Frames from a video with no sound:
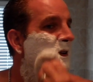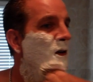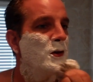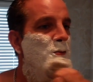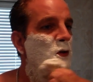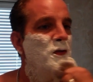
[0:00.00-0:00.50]

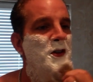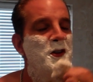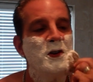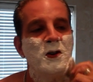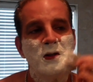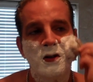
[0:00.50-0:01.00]
remove the
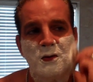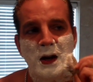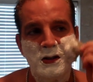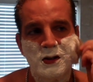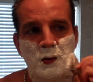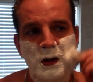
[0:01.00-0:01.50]
dirt,
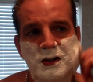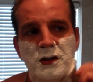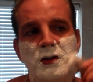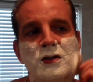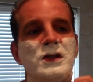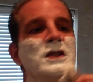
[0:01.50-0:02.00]
raise the
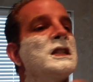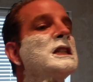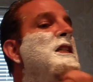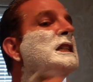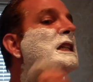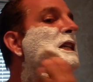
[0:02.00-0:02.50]
whiskers,